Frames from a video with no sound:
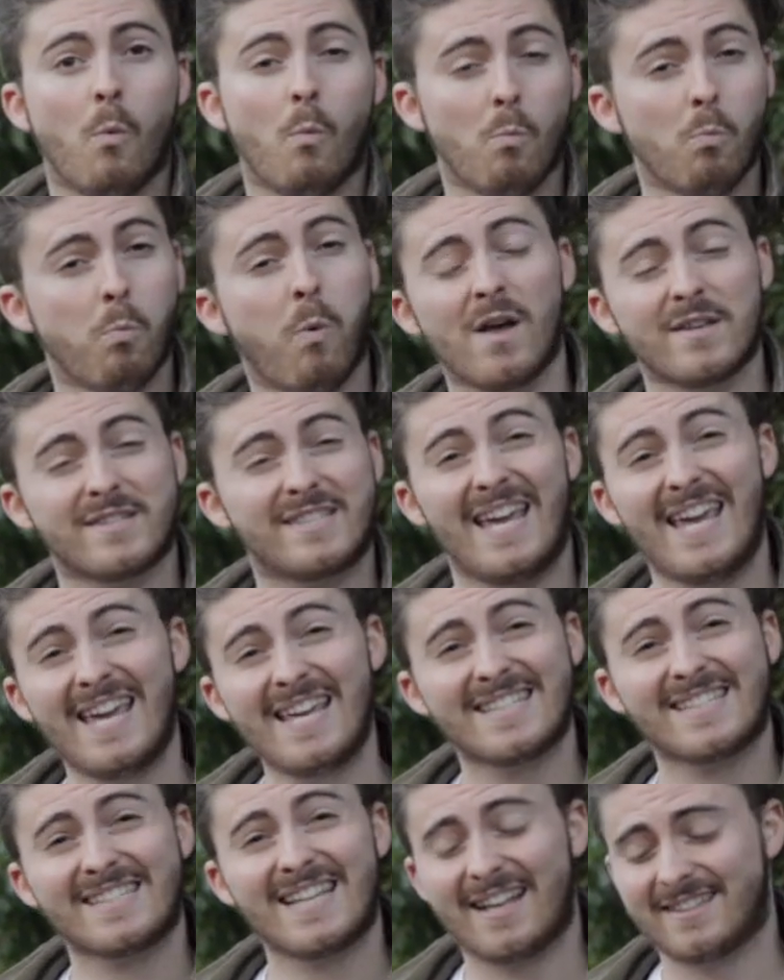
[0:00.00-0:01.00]
whilst it is
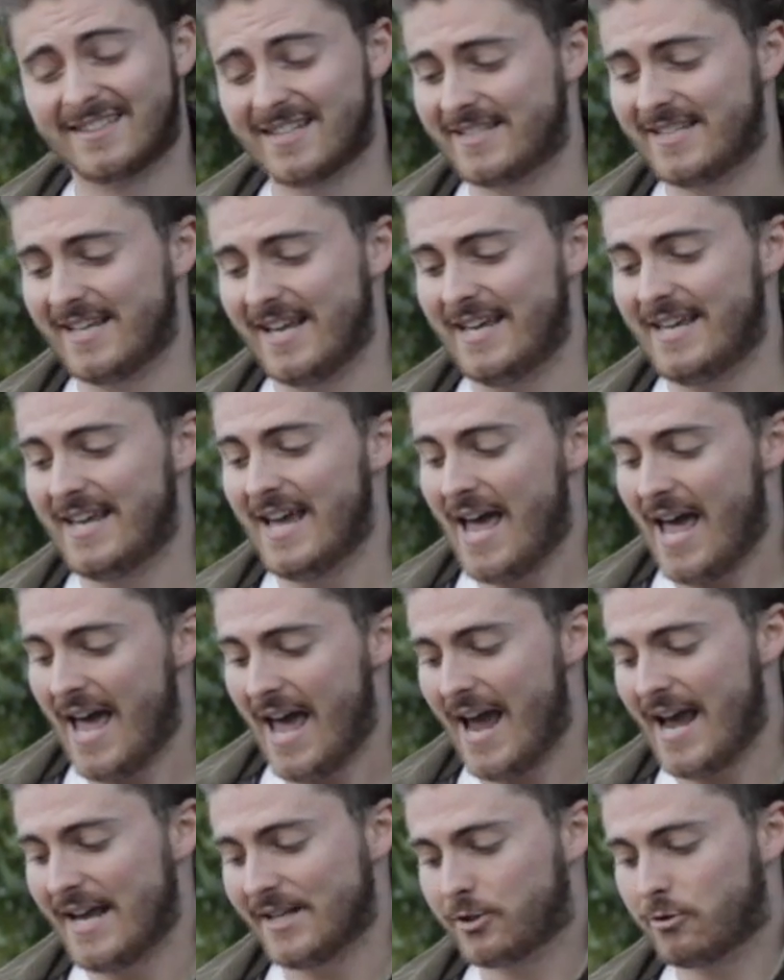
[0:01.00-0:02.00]
sad to see,
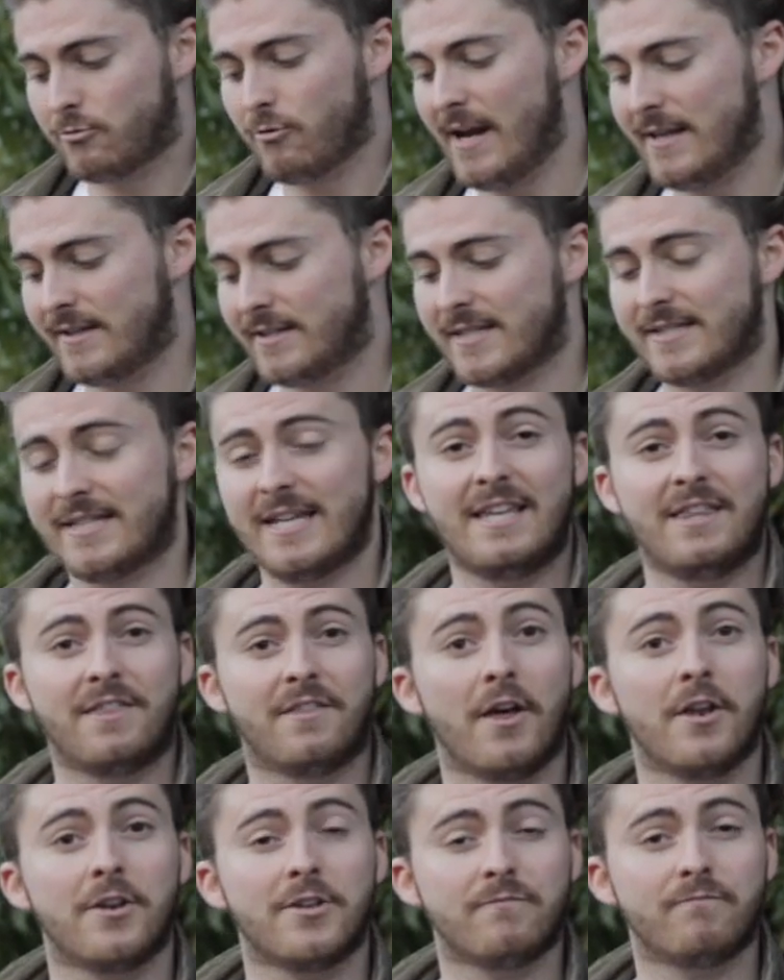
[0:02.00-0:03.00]
it's great to see
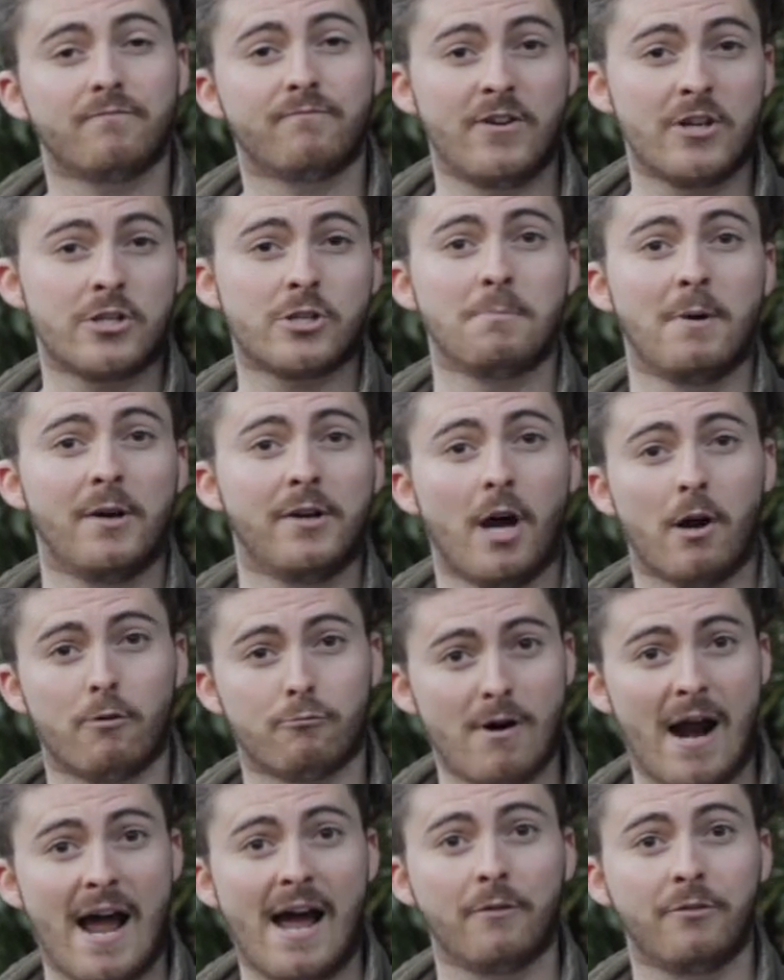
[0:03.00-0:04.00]
that fishermen
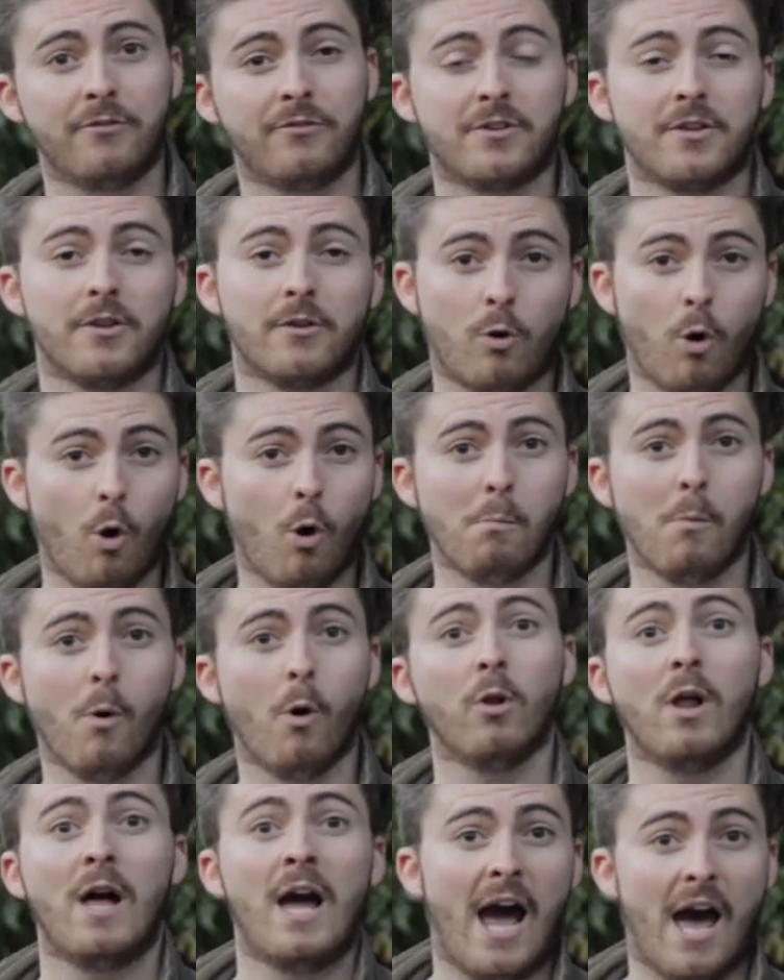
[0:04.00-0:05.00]
around
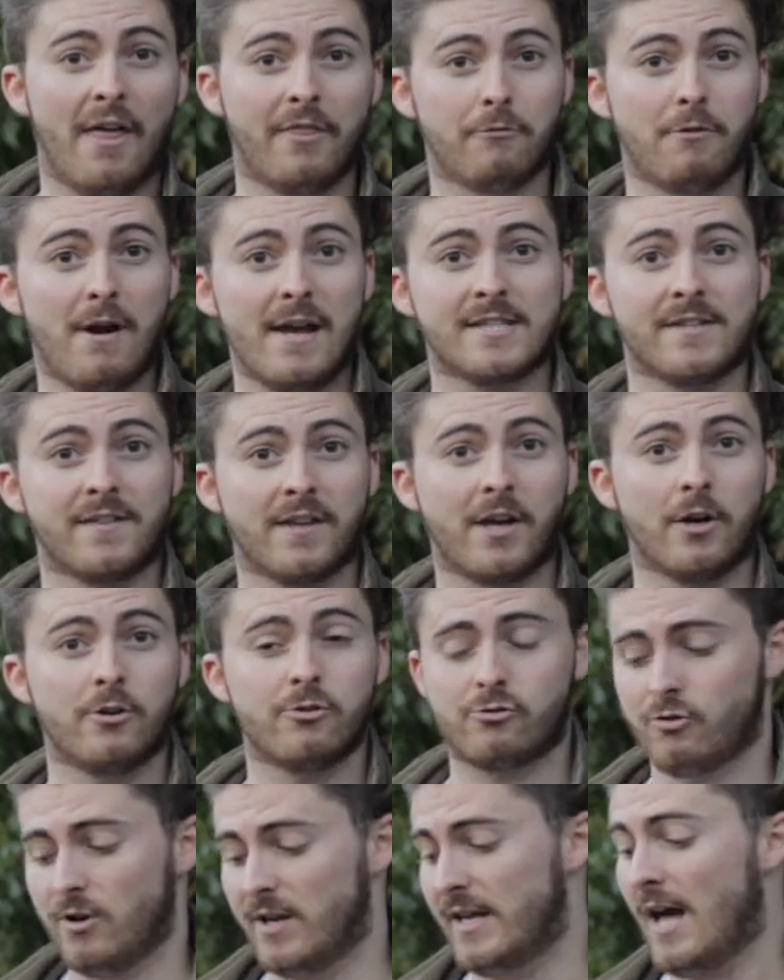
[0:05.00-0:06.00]
Cornwall and the rest of the
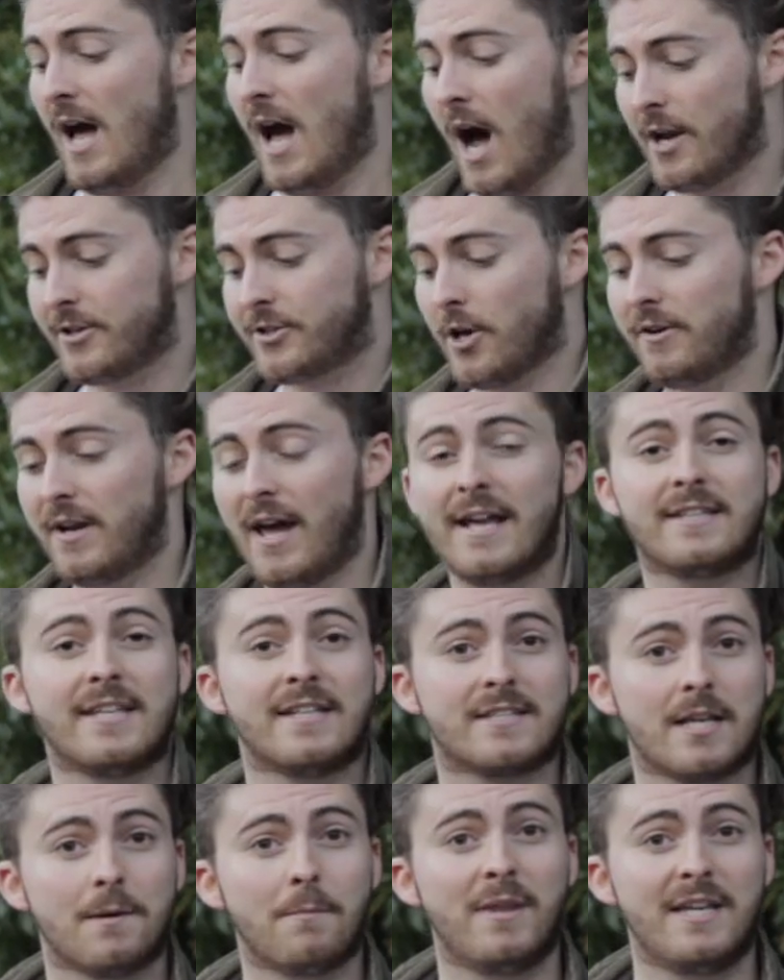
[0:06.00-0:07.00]
country are donating
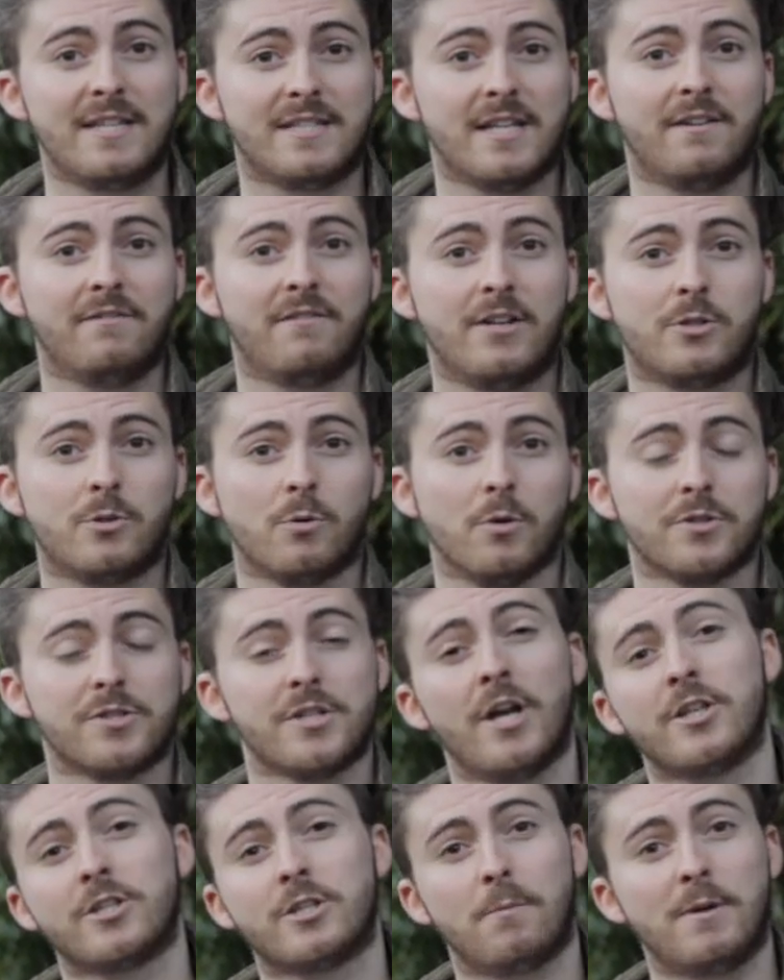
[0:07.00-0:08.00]
some of these individuals
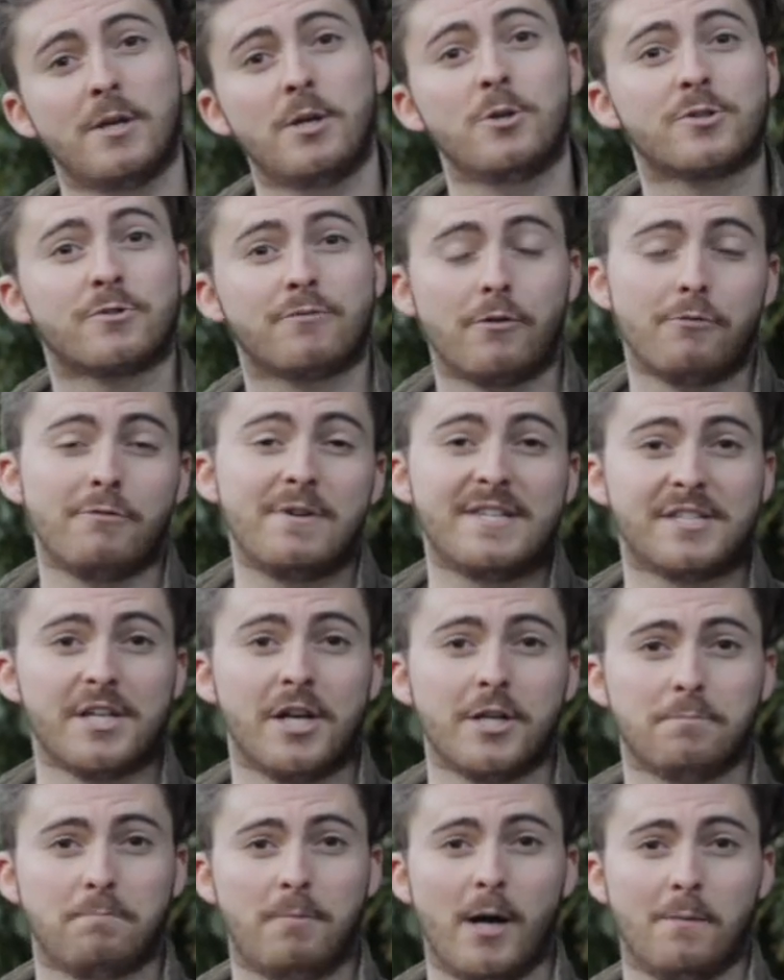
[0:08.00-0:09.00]
to be used for
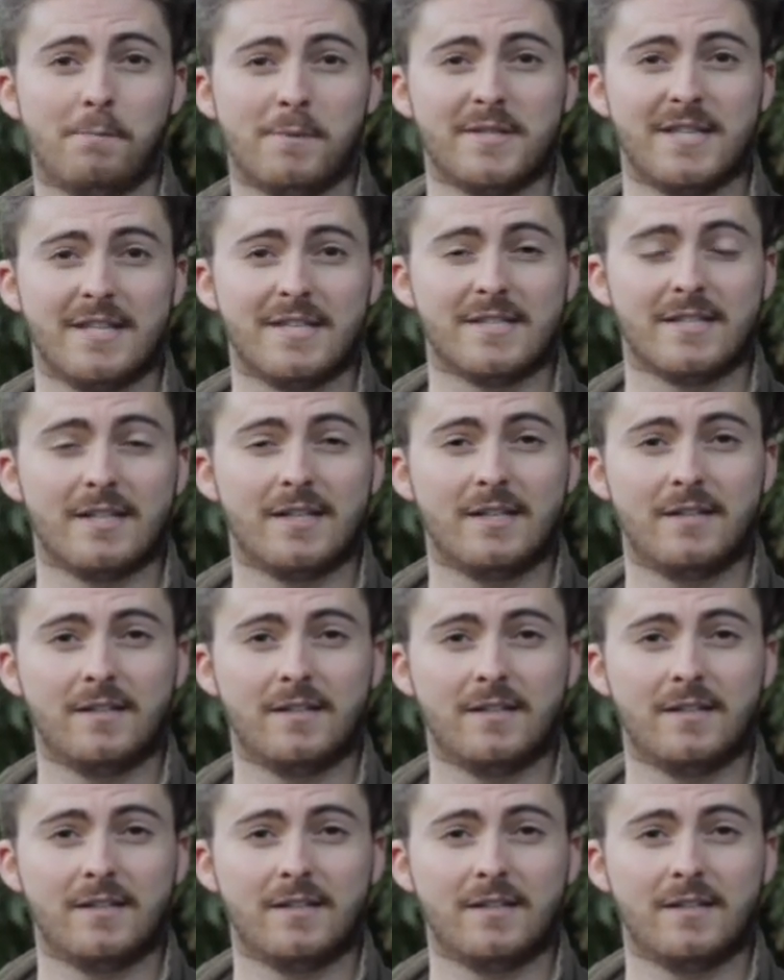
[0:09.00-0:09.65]
research purposes.